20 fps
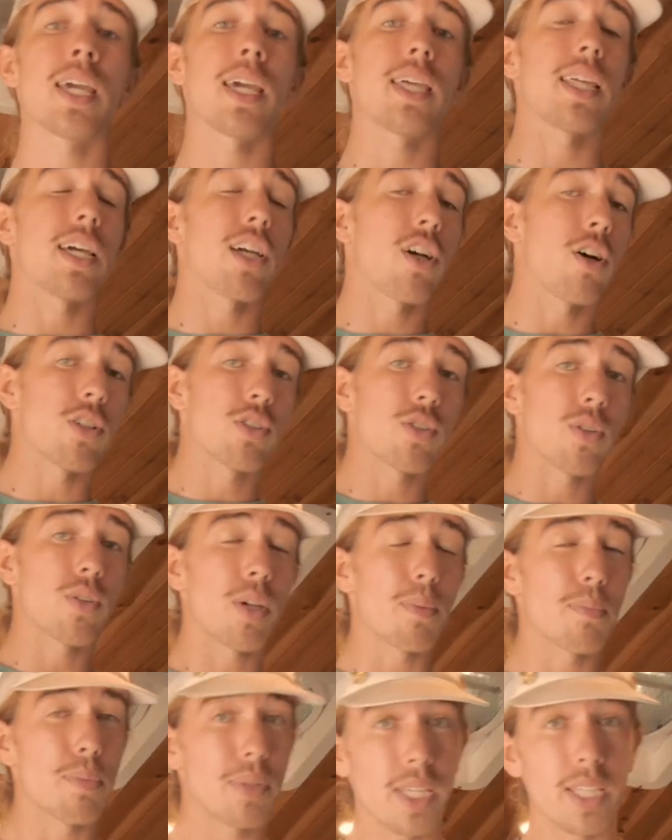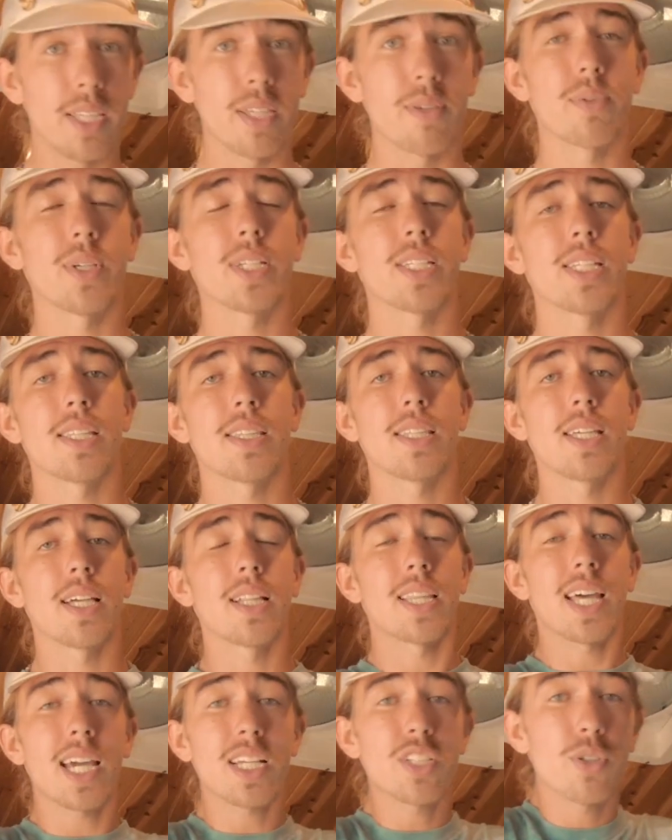And I also completely redid the
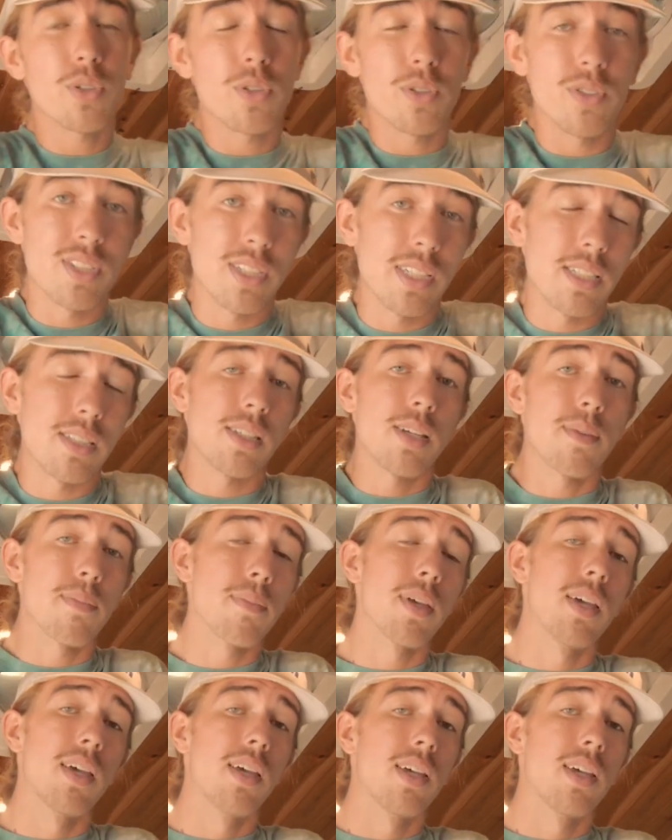electrical system